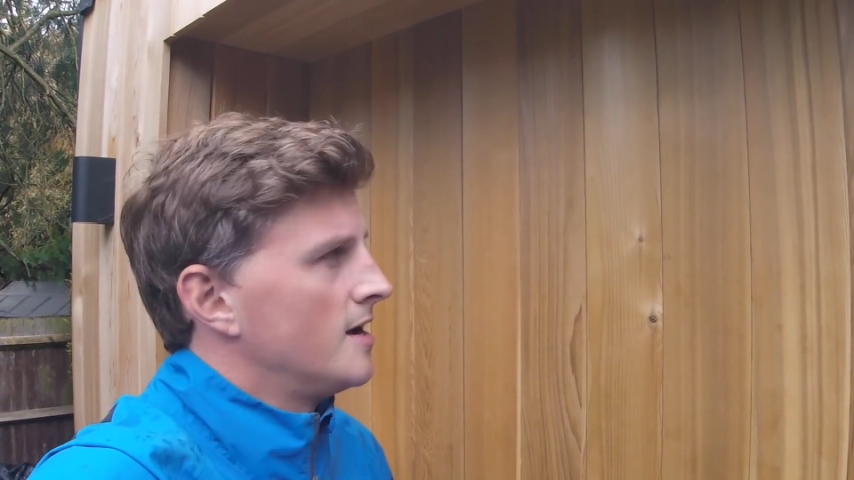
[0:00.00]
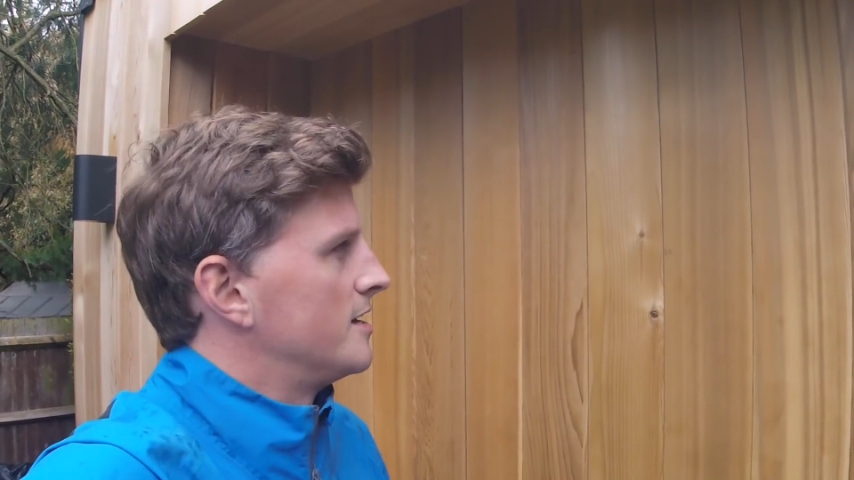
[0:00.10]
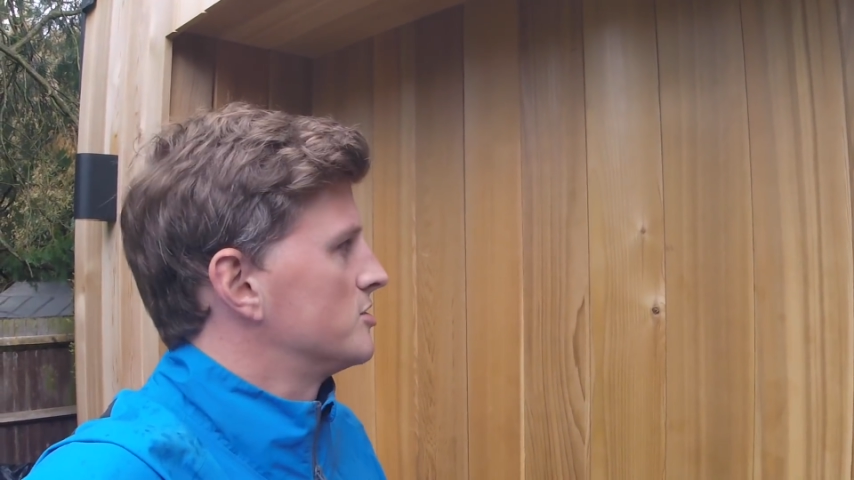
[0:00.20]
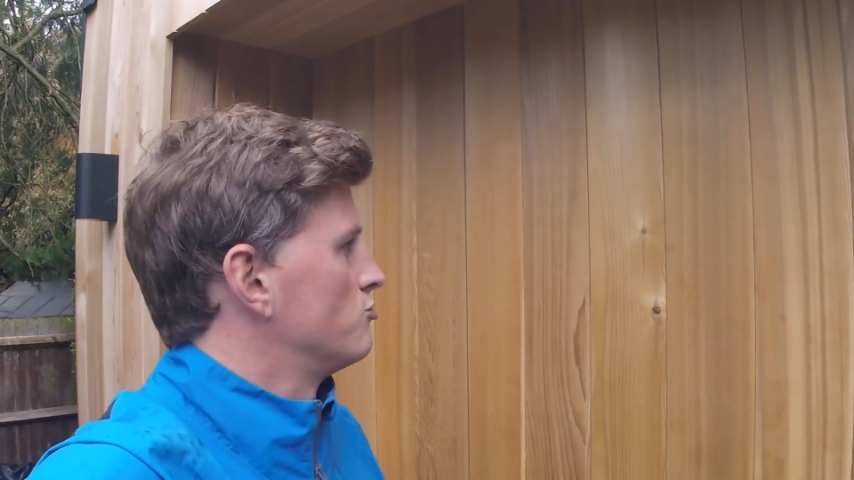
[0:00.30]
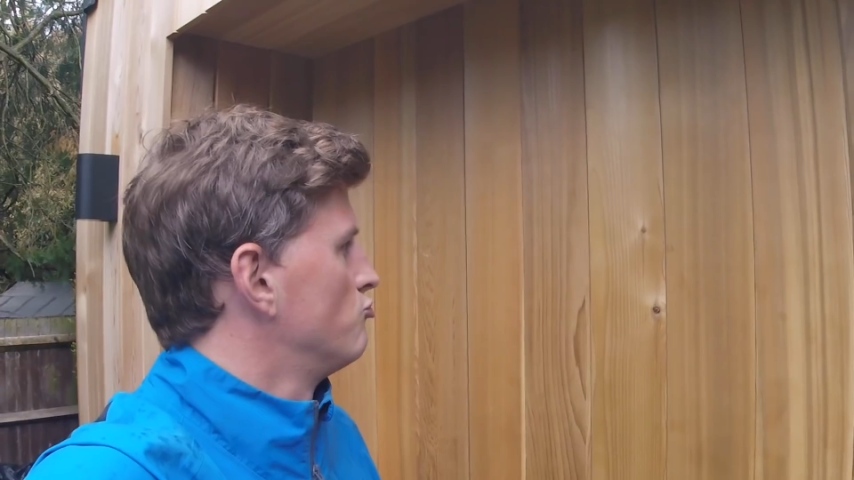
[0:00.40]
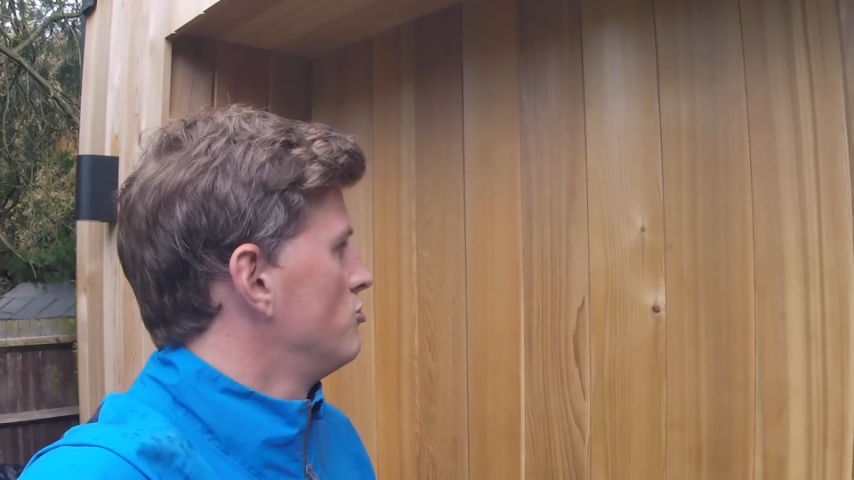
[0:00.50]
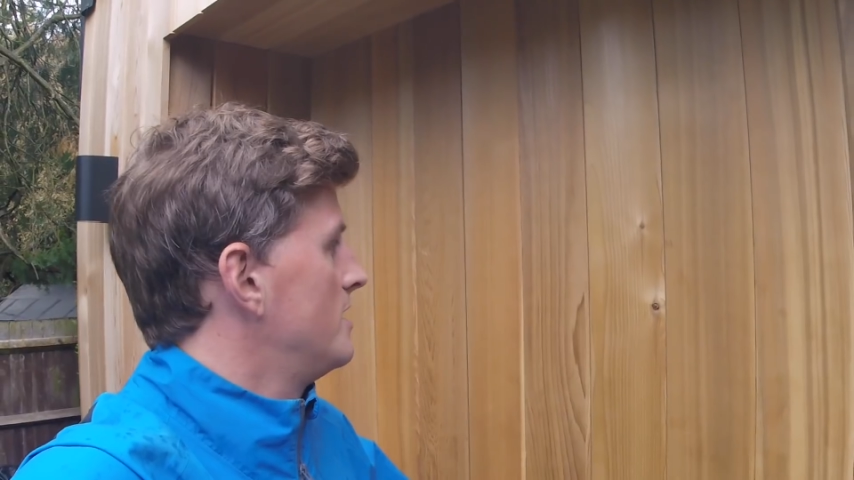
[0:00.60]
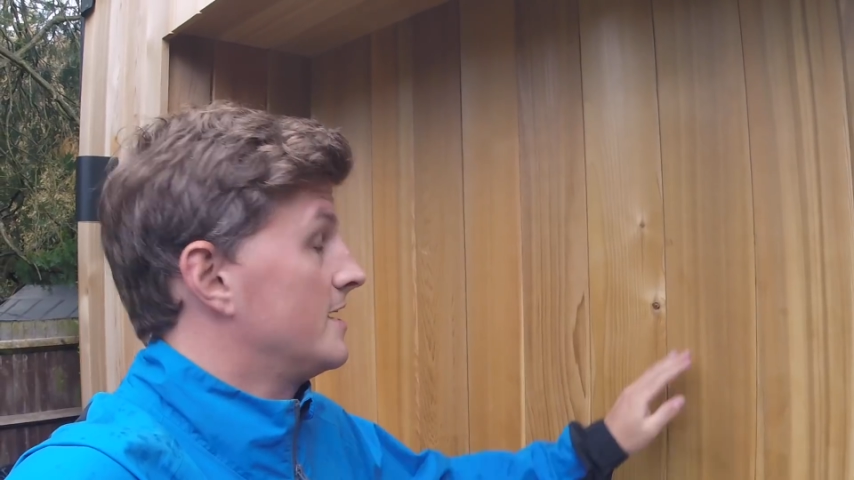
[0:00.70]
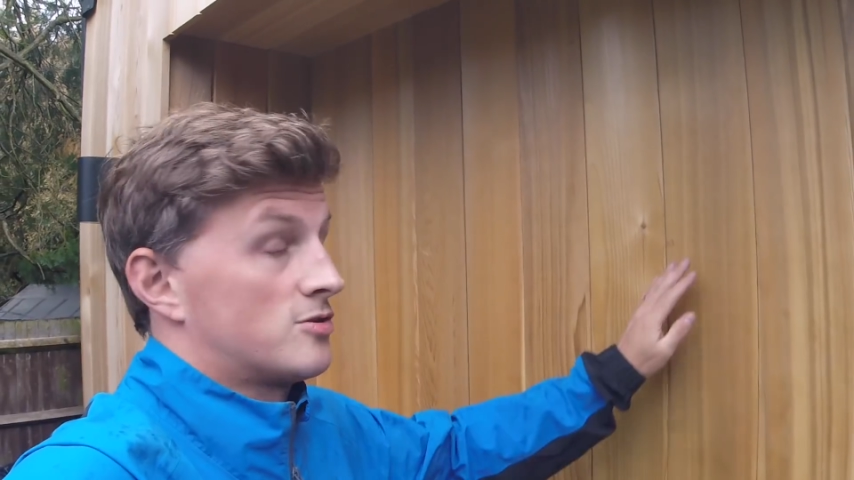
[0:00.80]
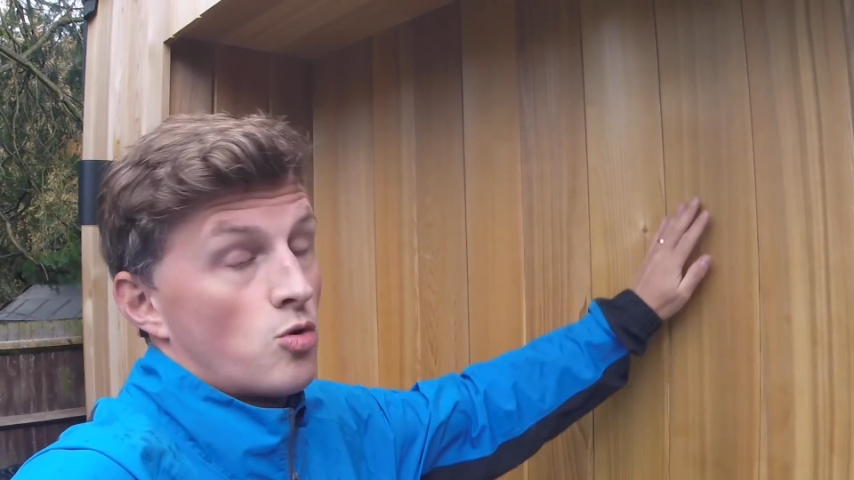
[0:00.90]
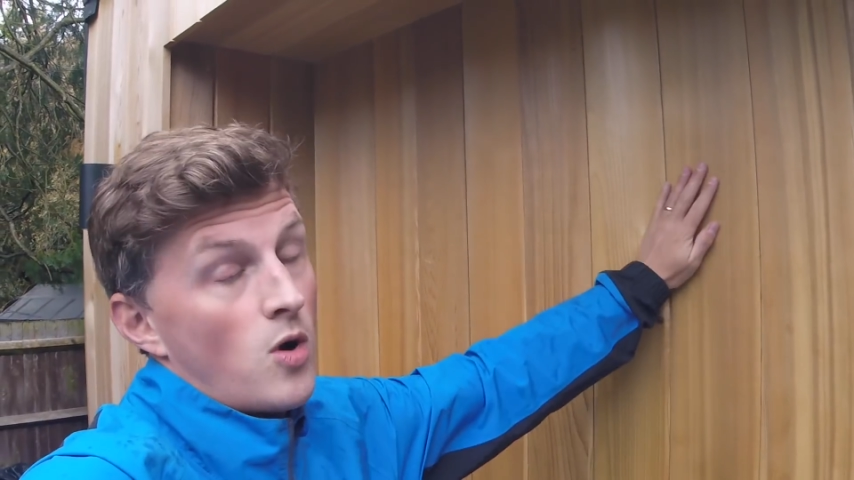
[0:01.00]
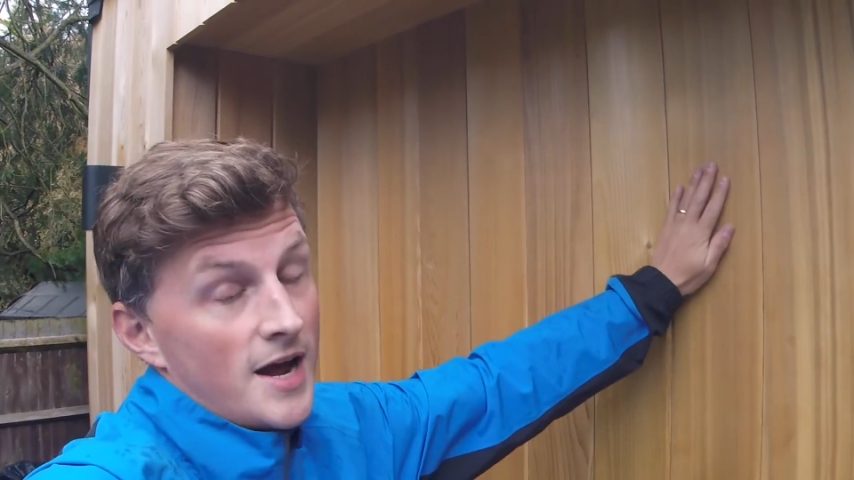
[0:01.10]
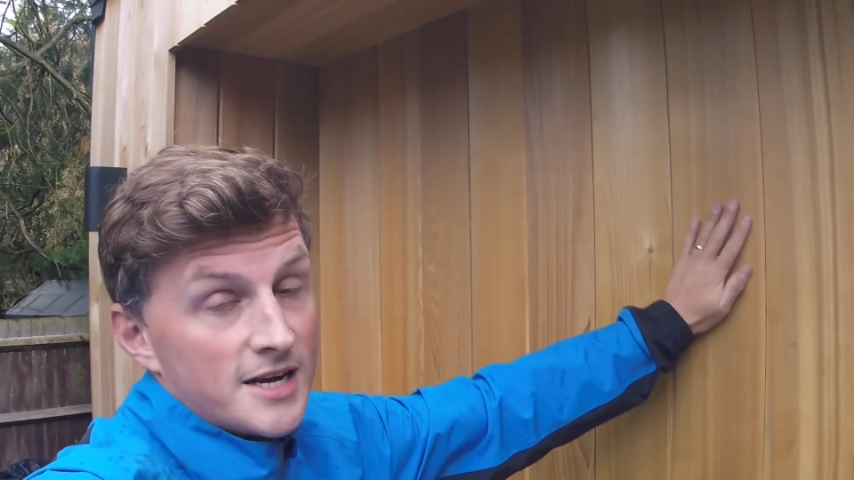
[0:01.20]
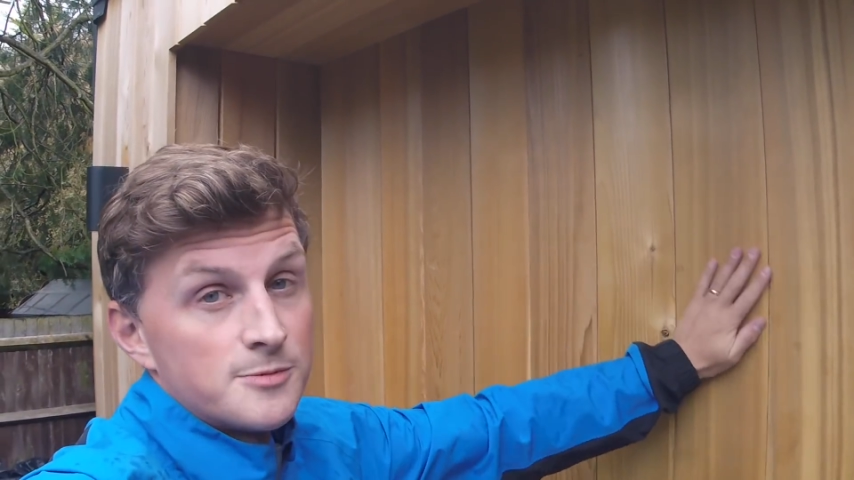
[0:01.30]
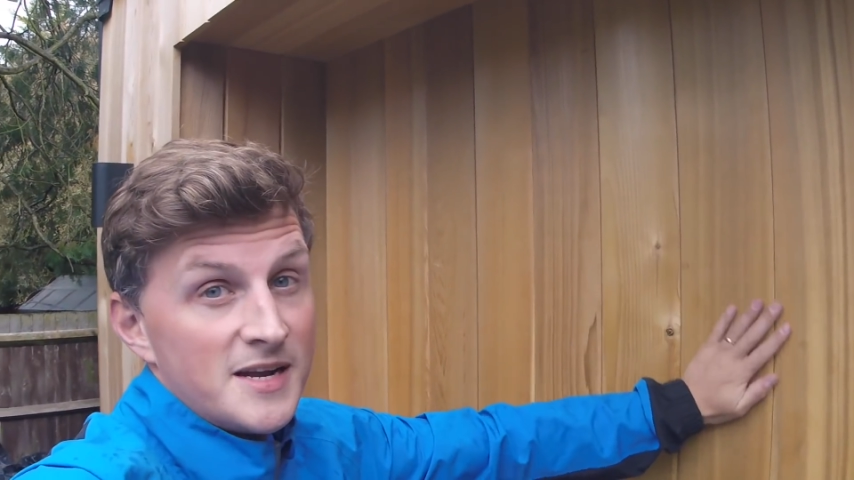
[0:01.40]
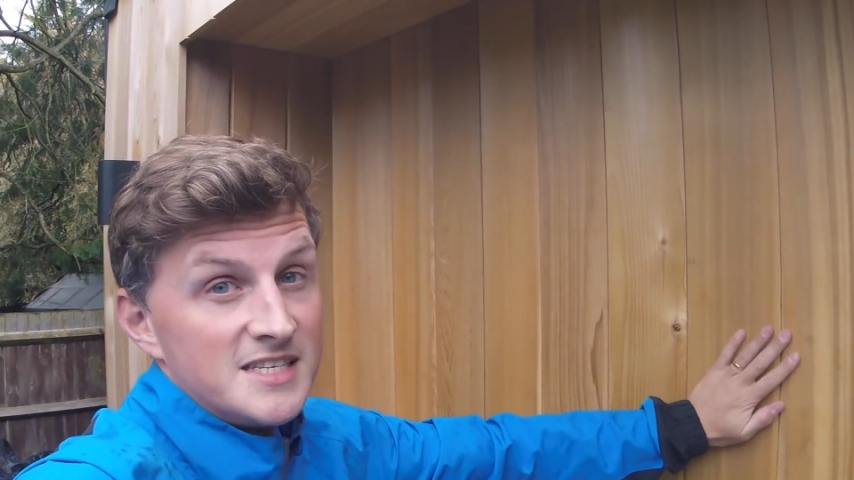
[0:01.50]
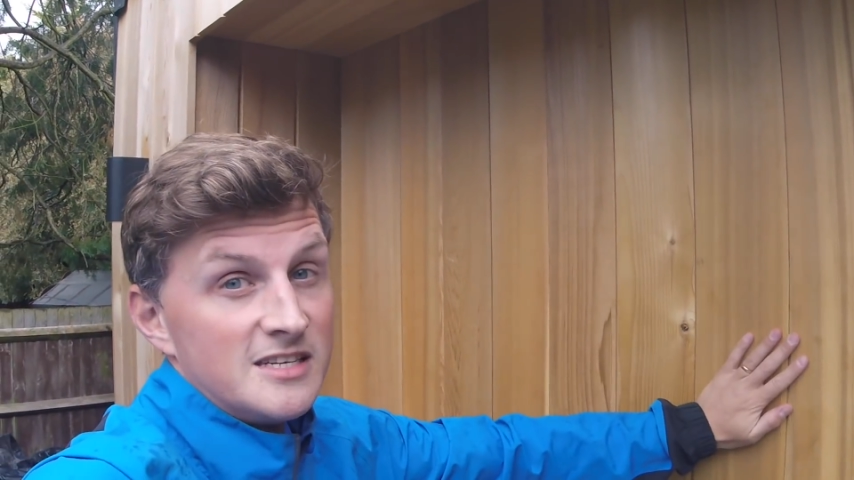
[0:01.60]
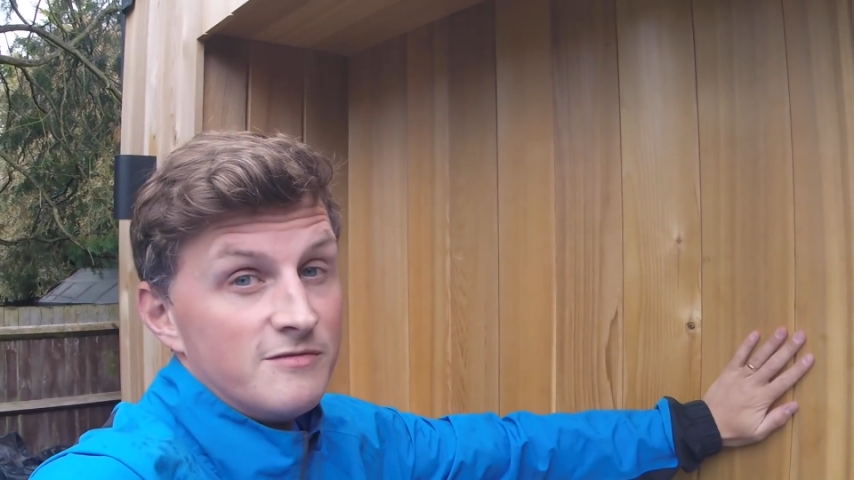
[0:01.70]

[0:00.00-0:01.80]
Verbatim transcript: It's, a re it's quite expensive,